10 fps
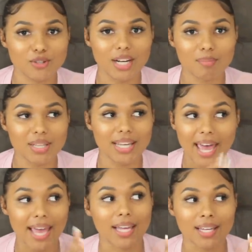You got to be like,
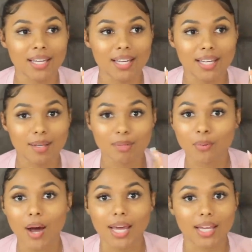hey, be
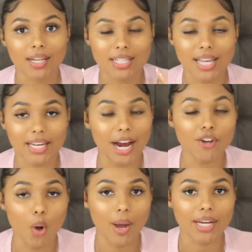quiet, because I
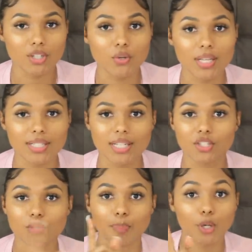know I can do this, and
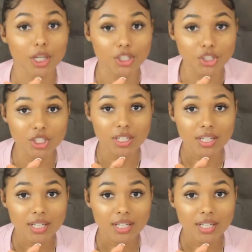just push.